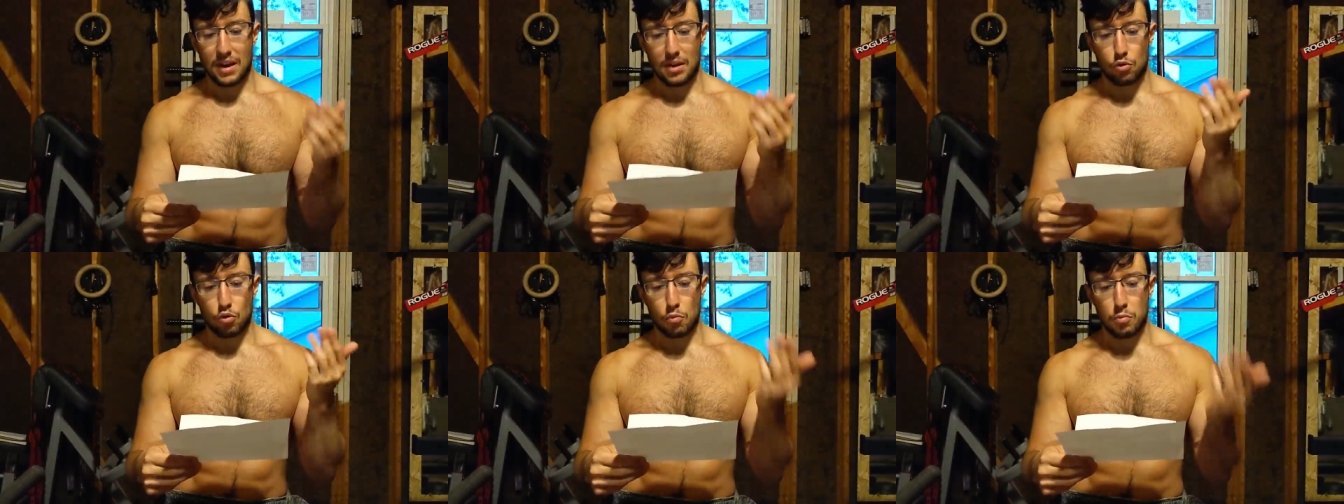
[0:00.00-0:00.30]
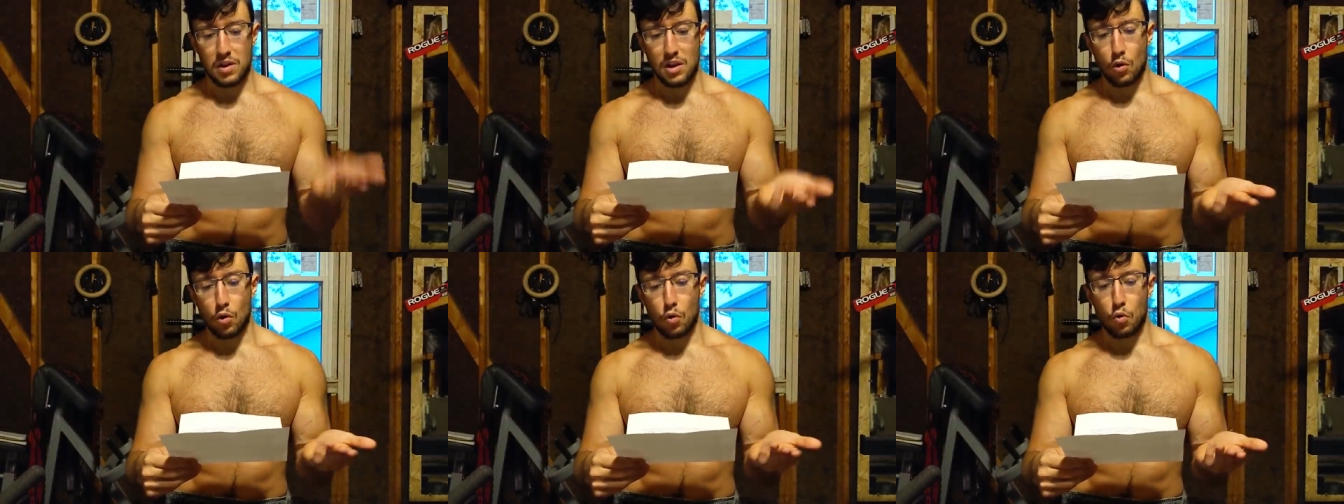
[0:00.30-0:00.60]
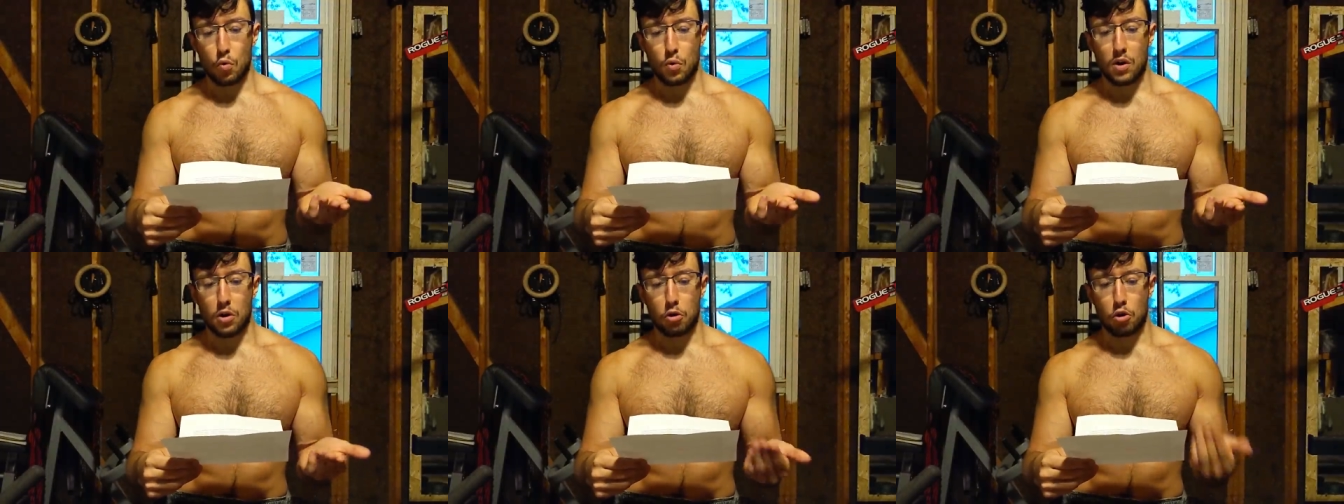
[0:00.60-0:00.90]
And the middle
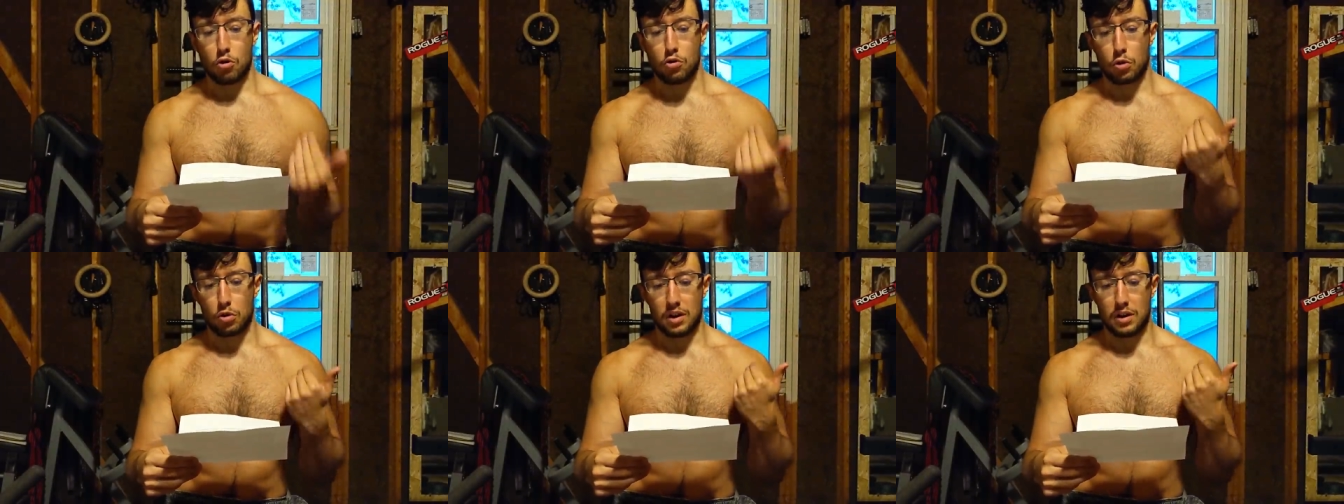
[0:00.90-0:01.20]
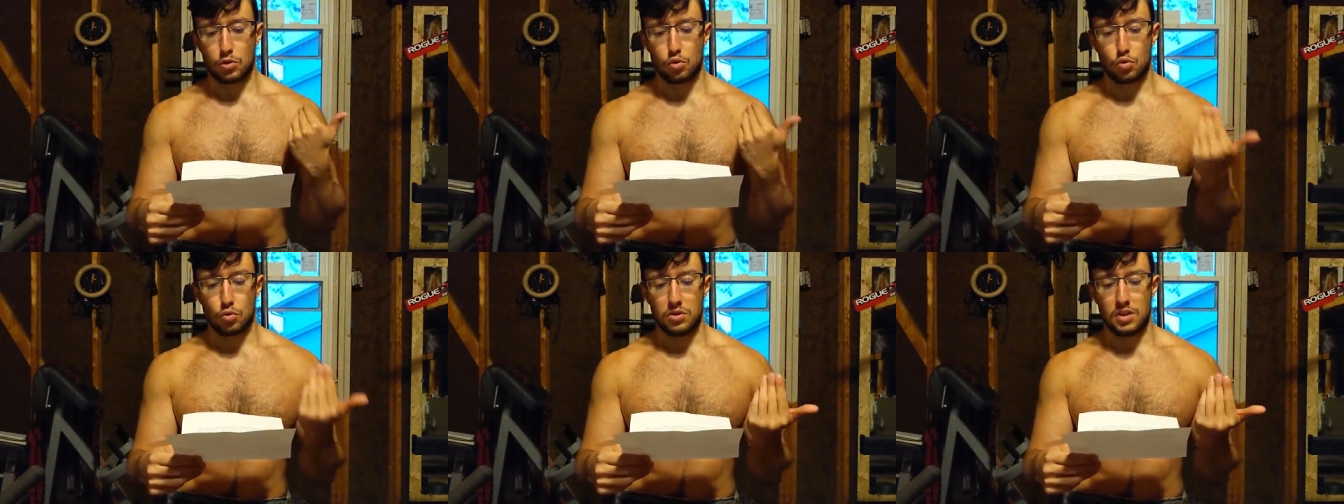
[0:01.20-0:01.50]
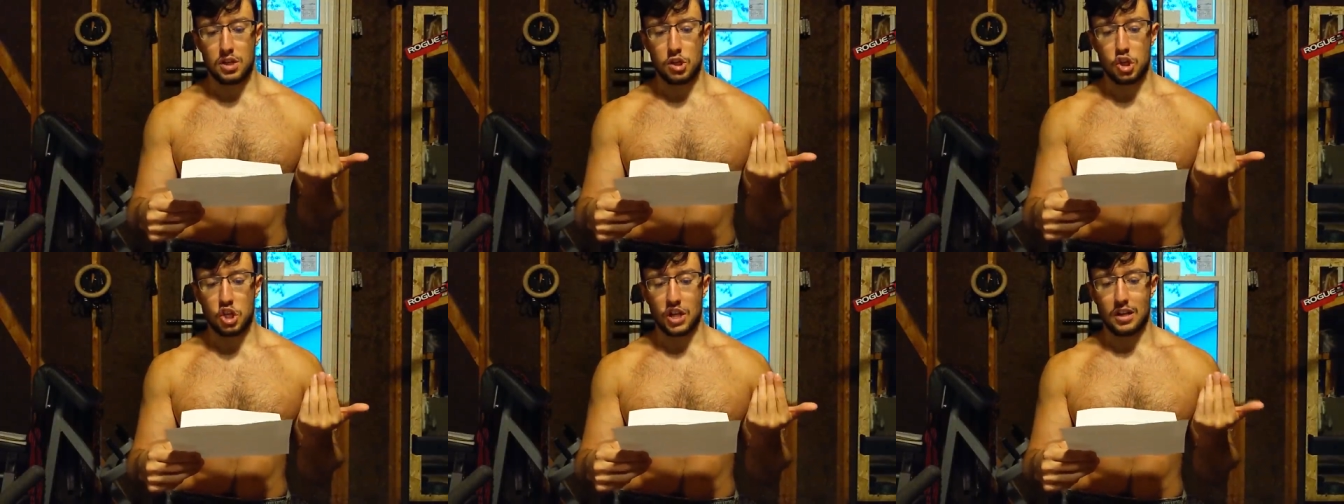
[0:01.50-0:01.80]
ground, according to
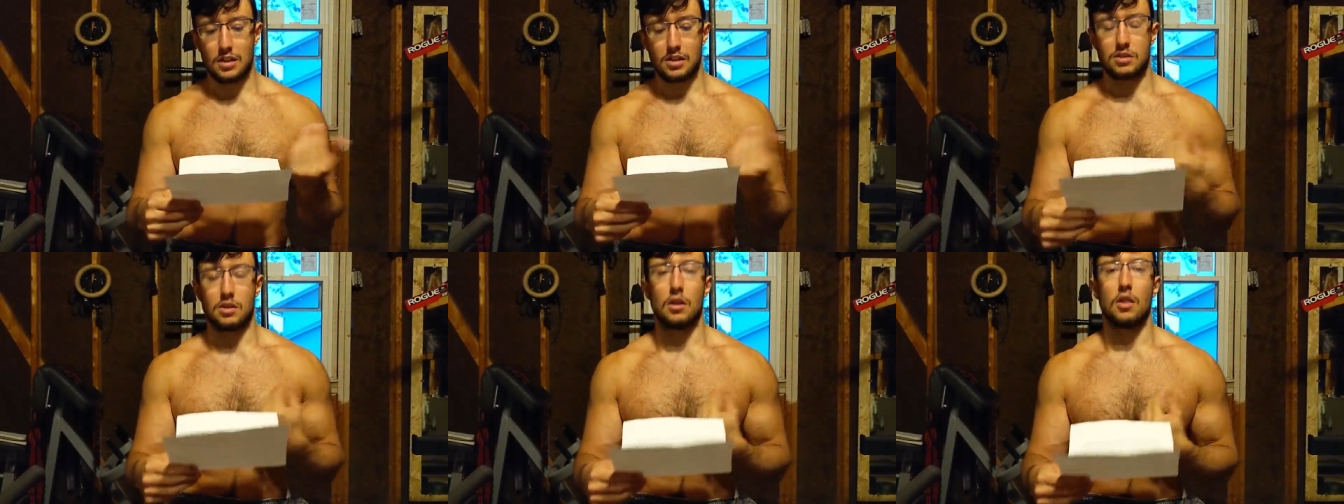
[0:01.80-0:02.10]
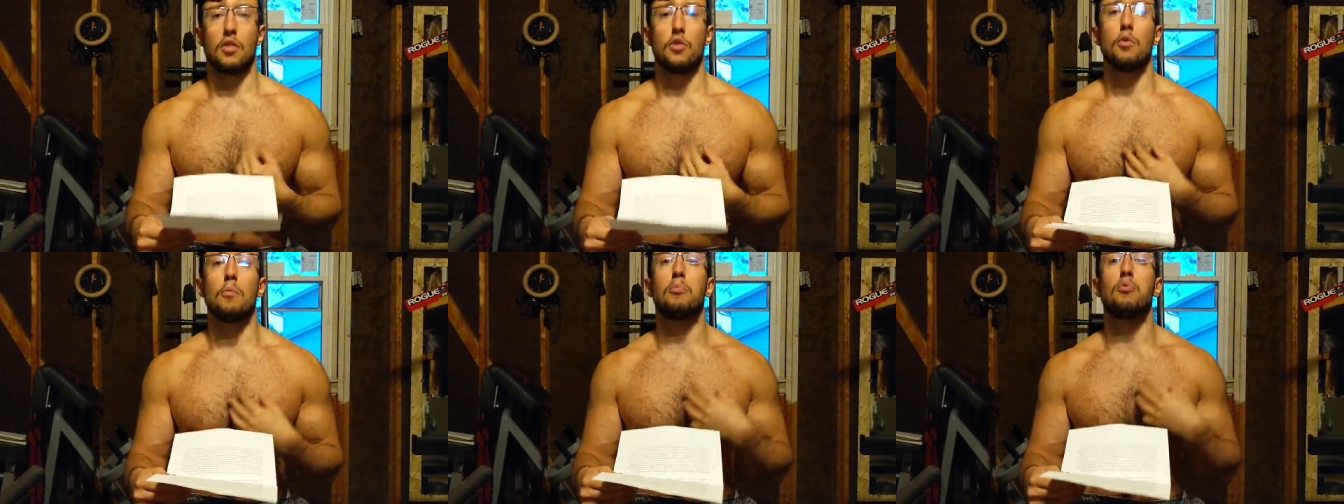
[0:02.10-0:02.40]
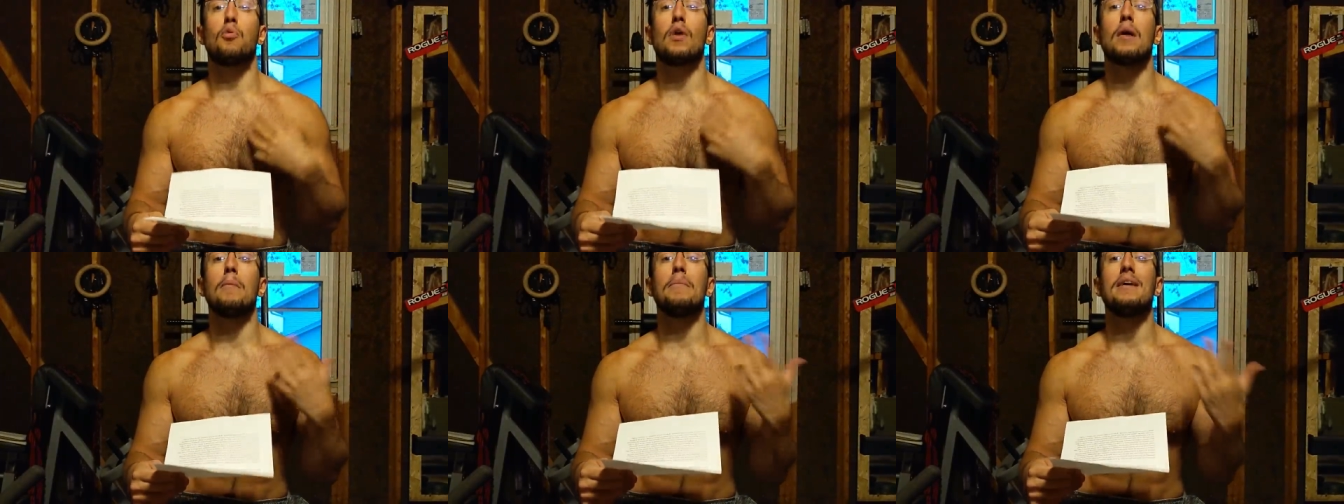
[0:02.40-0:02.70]
Nietzsche, is the
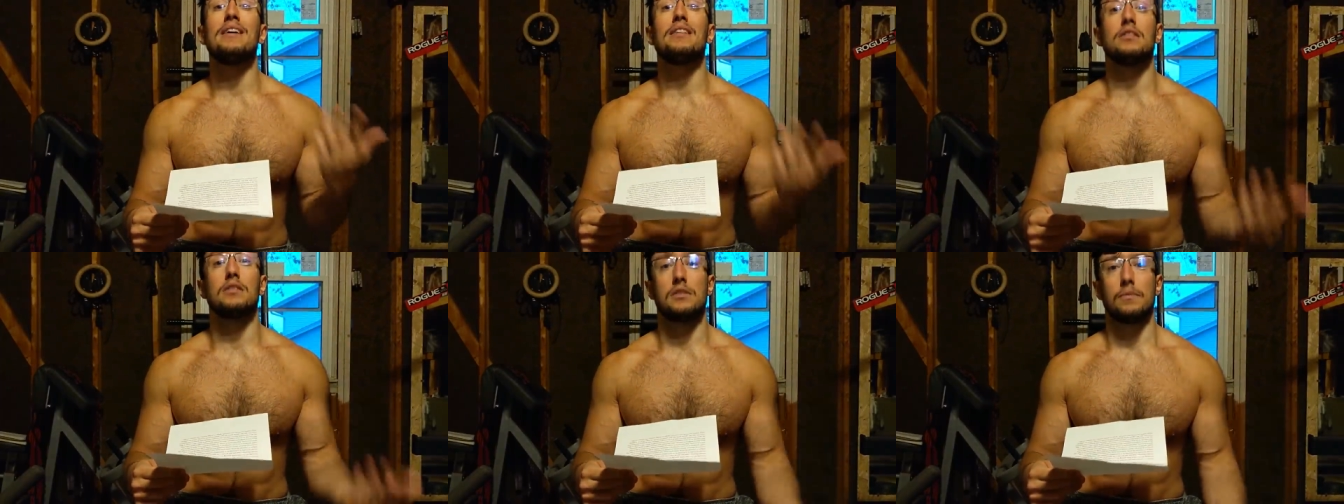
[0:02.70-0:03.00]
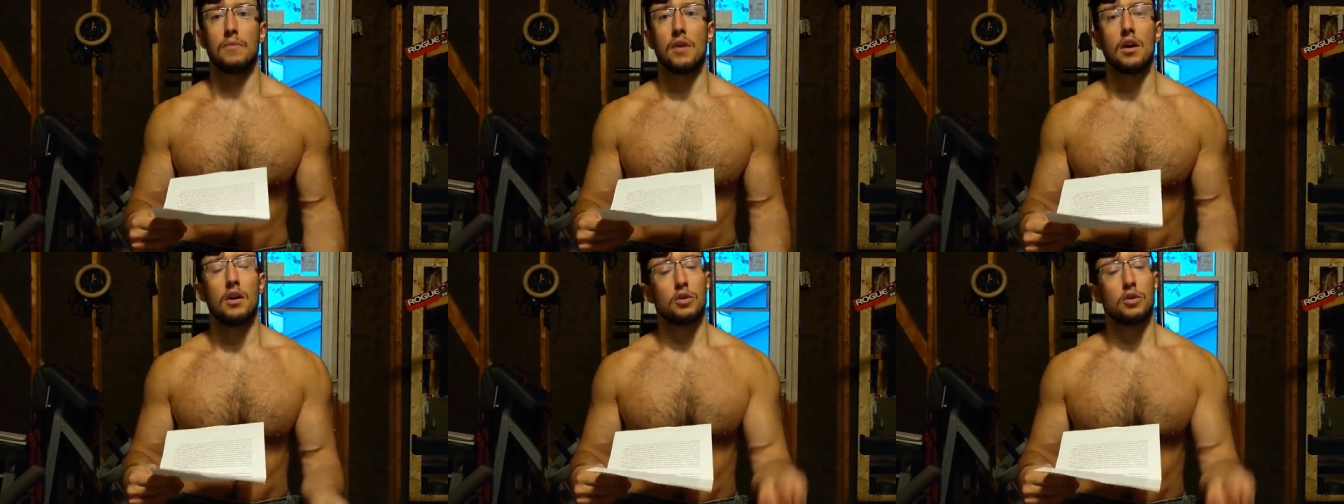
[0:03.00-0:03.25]
Brahmins.